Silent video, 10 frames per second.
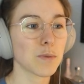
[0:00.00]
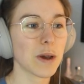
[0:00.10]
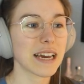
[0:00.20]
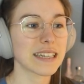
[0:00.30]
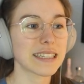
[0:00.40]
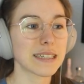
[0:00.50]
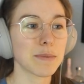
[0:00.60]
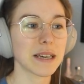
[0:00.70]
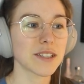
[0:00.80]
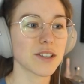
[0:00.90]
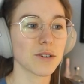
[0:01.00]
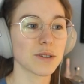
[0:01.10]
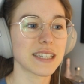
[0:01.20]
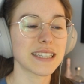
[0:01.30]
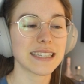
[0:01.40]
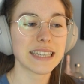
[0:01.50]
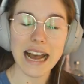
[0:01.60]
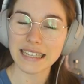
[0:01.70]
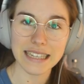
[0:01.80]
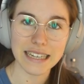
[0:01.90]
weird to be so
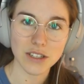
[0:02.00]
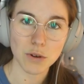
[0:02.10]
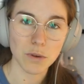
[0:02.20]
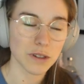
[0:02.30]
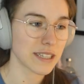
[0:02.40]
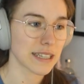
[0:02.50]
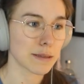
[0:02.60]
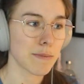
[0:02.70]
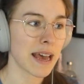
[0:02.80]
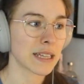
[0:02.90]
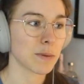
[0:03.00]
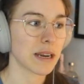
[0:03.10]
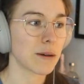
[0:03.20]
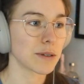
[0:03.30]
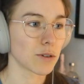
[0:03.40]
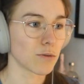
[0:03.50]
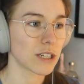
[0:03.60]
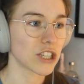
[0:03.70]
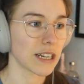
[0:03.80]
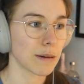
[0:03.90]
sassy towards this man when he was
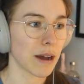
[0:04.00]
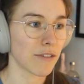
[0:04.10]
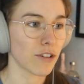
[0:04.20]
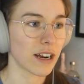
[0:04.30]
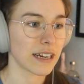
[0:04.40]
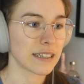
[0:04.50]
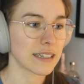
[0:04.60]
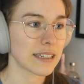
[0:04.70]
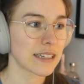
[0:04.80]
originally my friend.